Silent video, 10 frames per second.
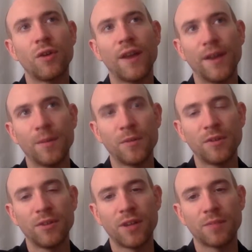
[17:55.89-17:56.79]

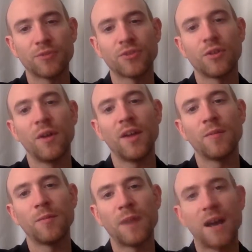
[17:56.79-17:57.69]

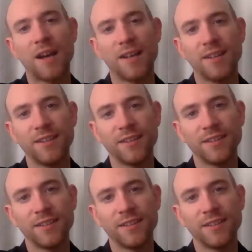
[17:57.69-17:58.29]
able-bodied.